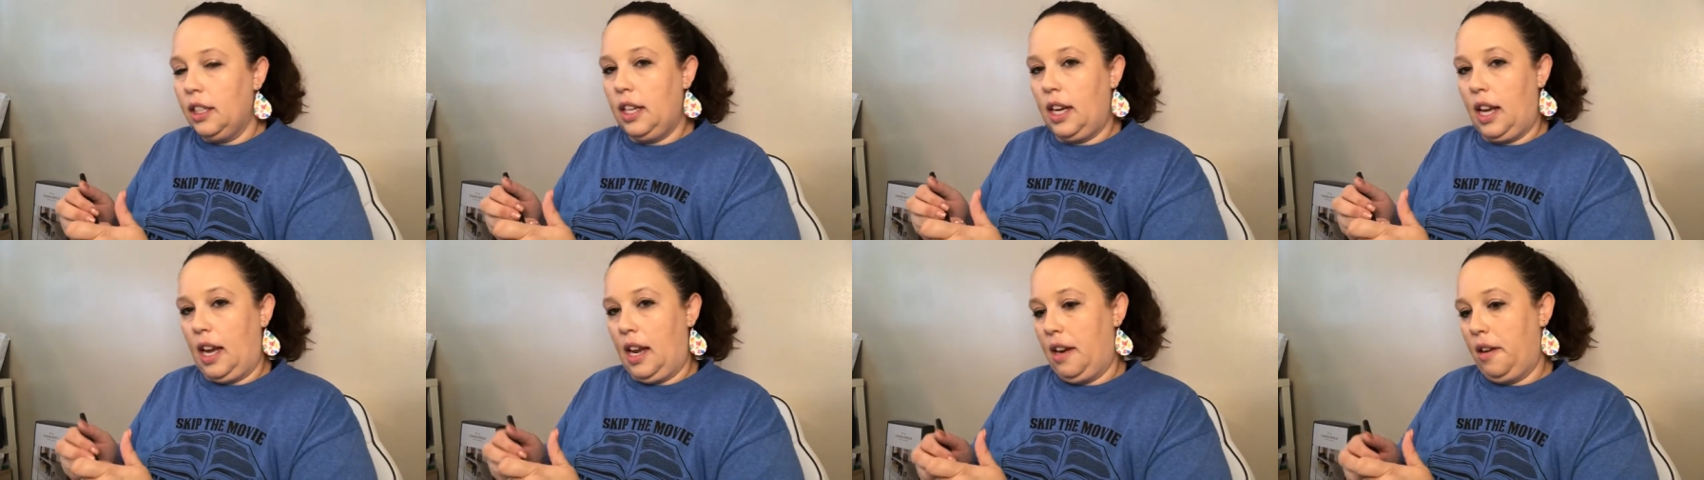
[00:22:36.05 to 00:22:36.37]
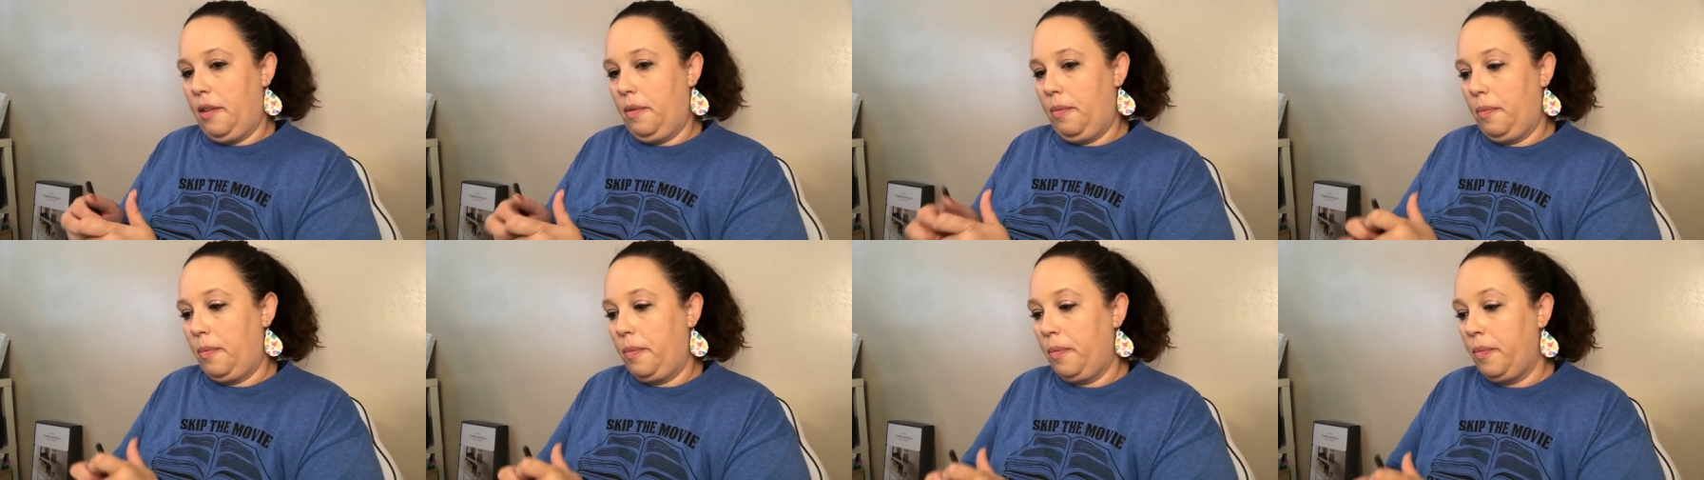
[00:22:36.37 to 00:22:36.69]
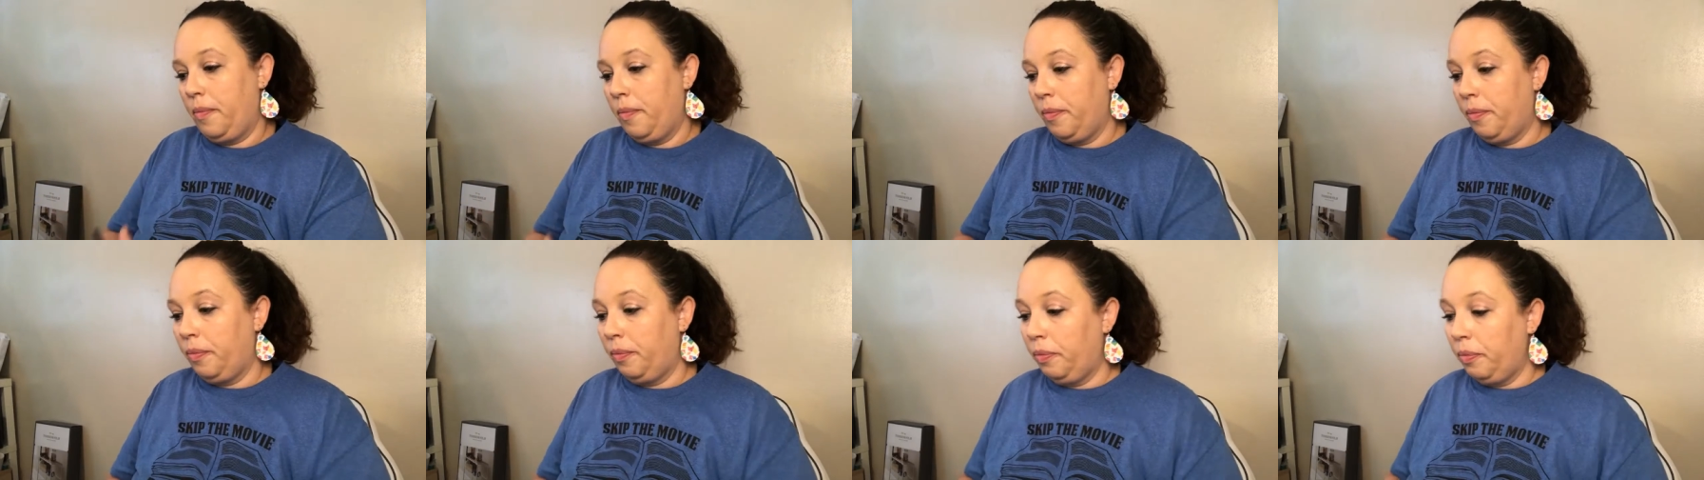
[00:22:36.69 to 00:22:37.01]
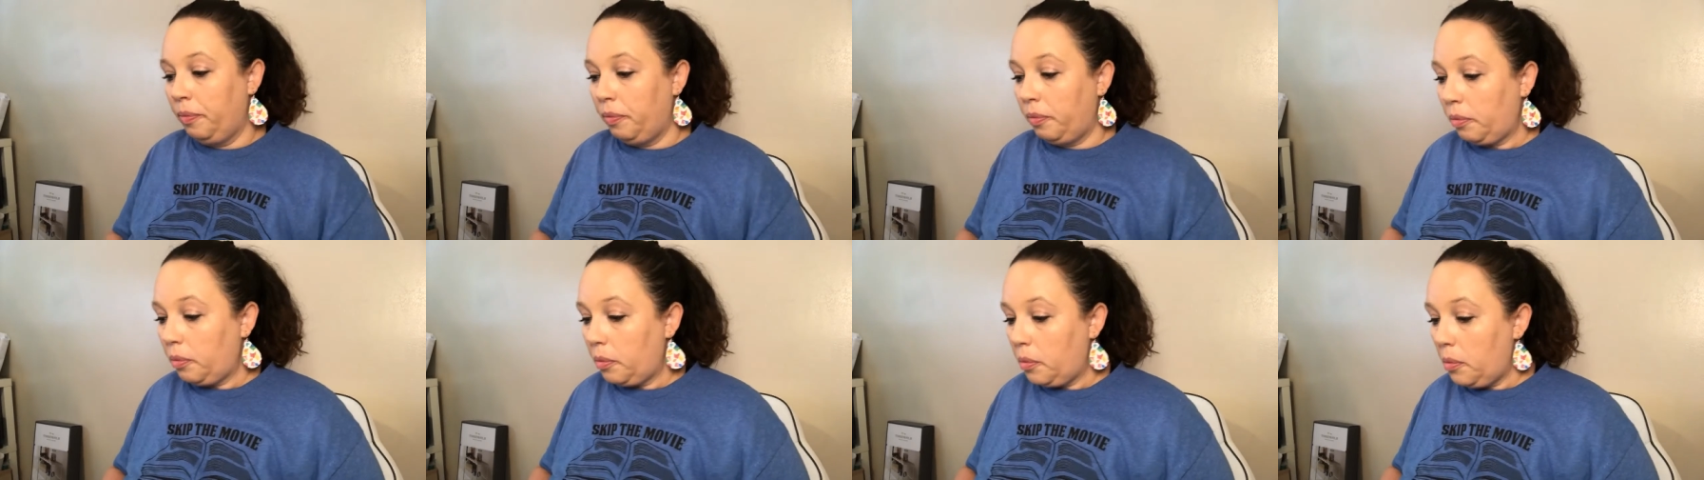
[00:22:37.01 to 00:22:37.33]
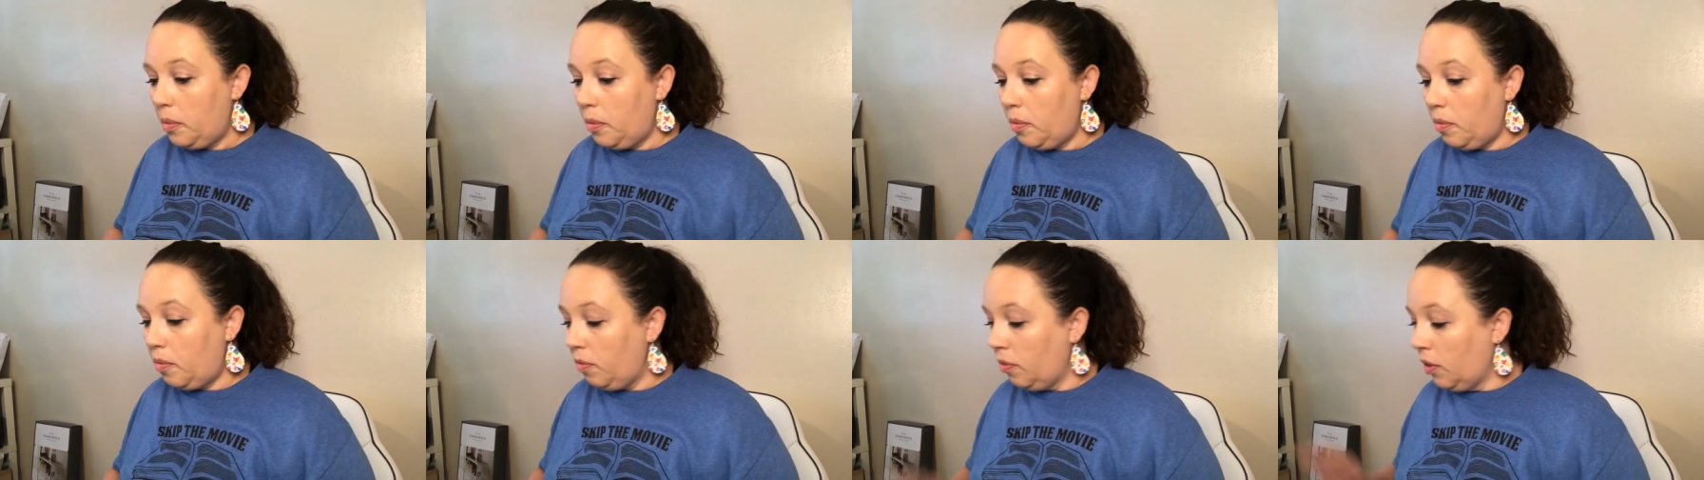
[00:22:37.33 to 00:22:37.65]
it
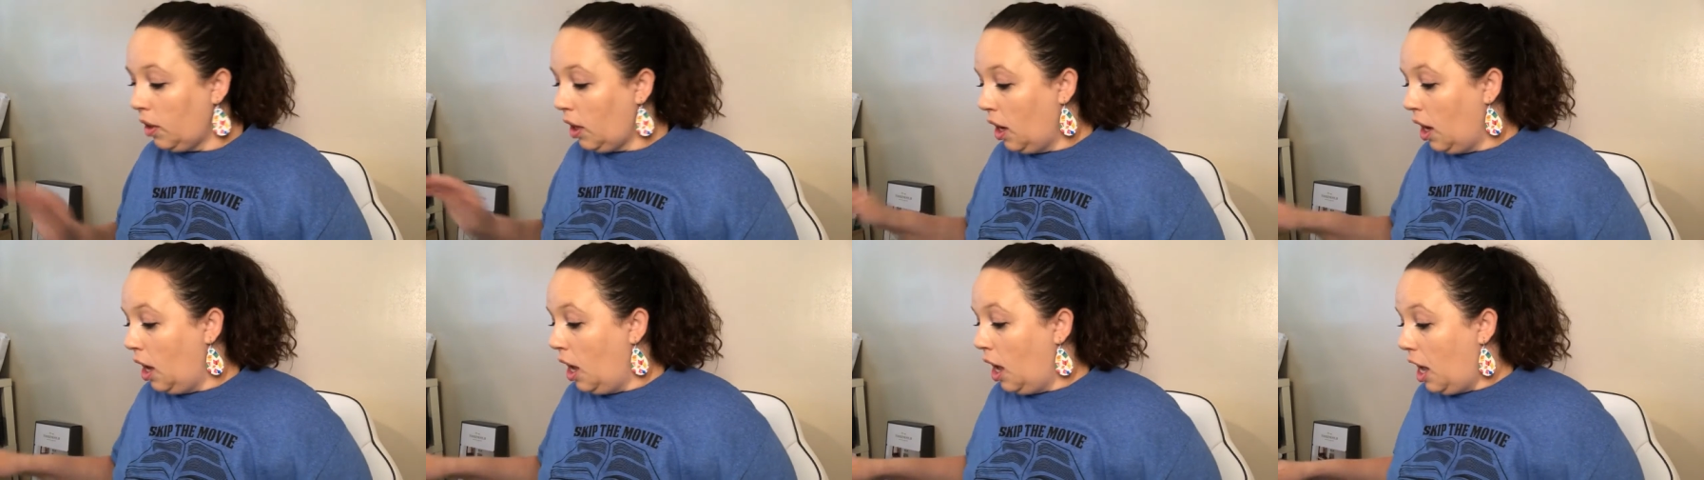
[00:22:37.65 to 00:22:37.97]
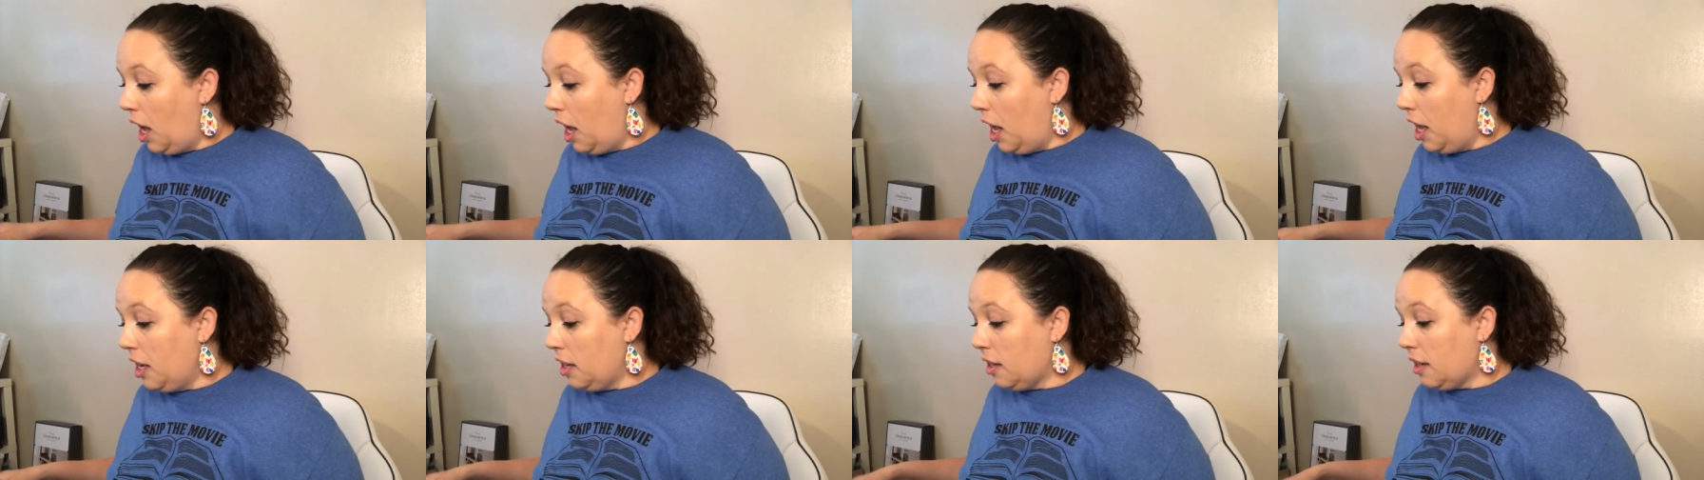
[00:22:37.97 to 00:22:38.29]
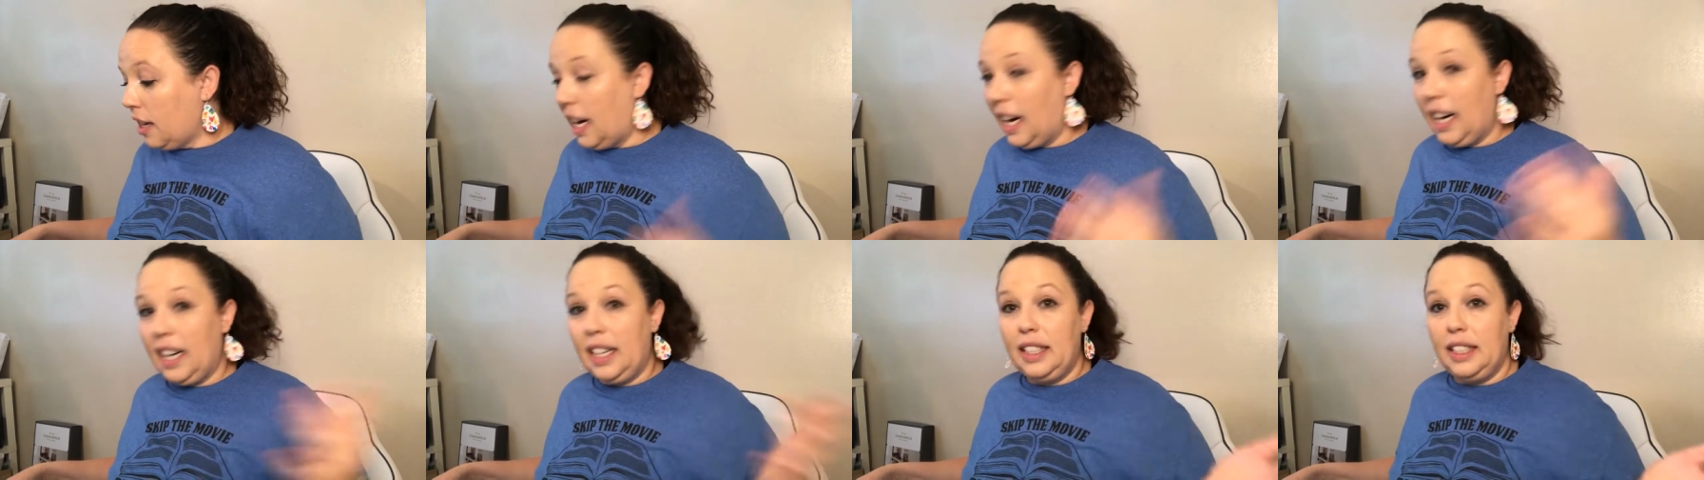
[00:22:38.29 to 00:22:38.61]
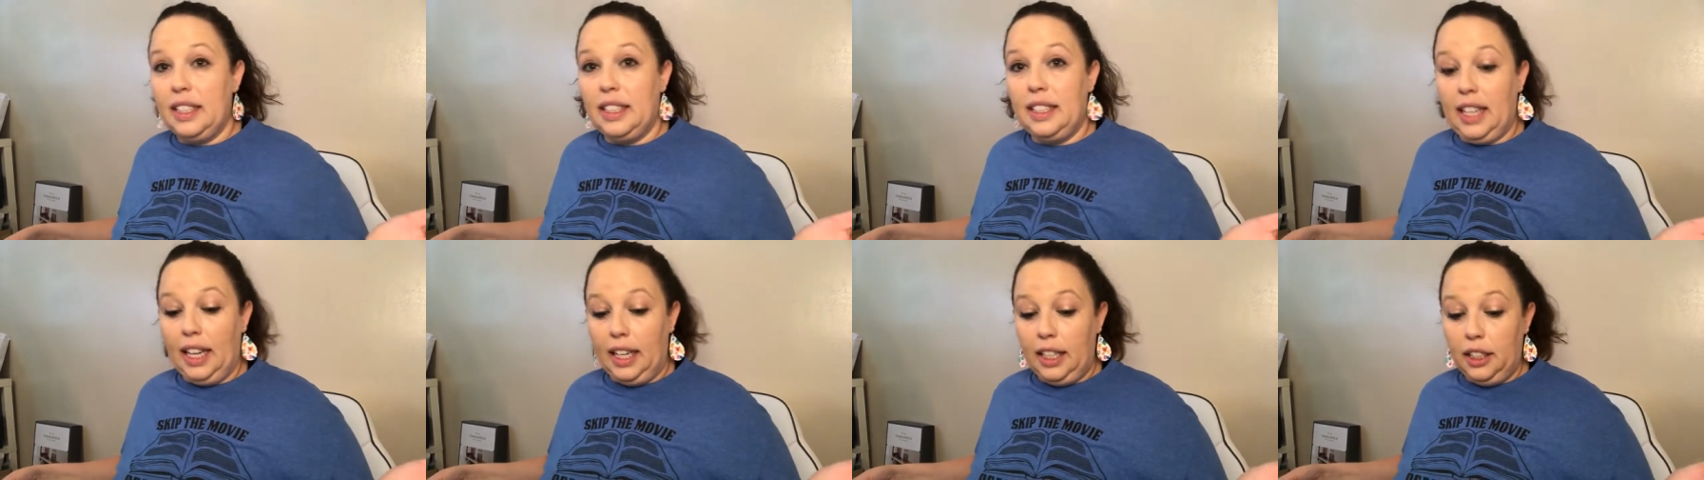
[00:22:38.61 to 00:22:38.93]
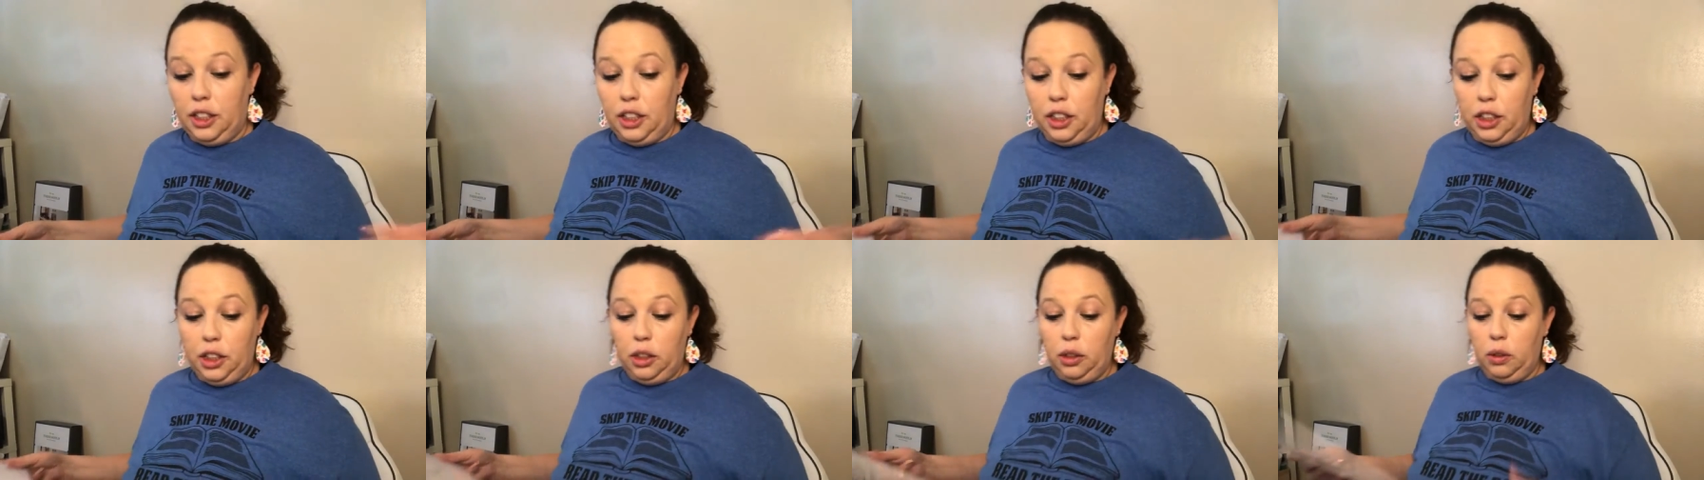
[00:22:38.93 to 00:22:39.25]
in. All right, day
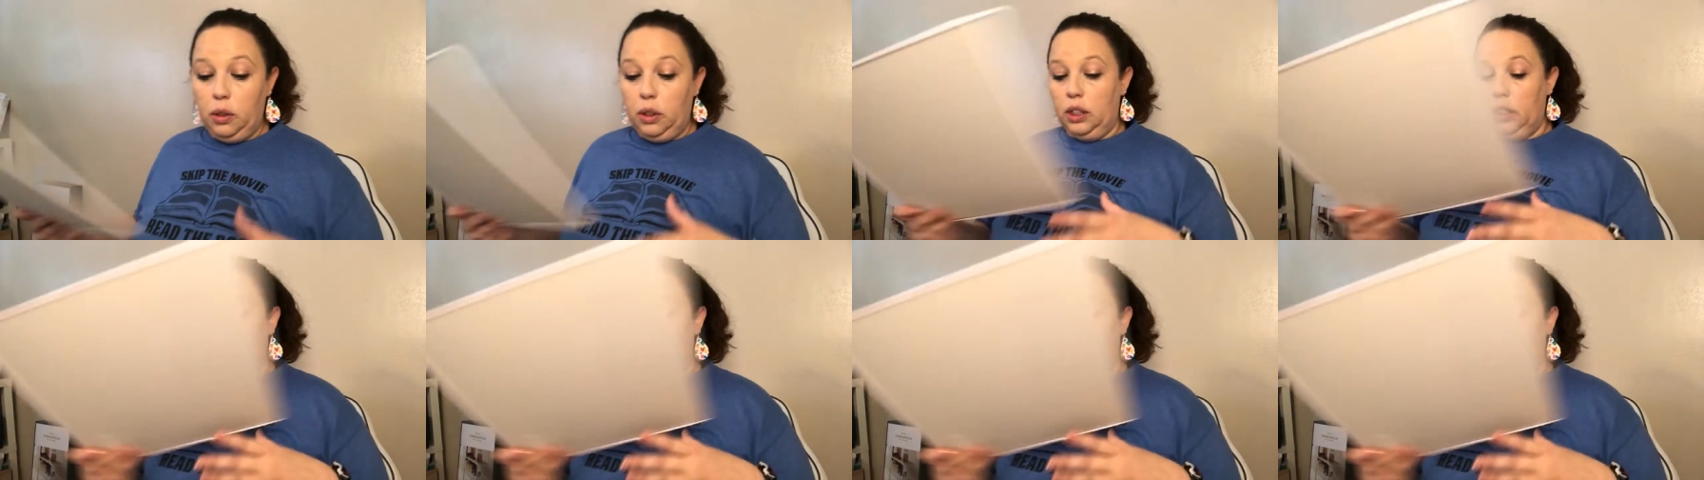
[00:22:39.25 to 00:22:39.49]
two,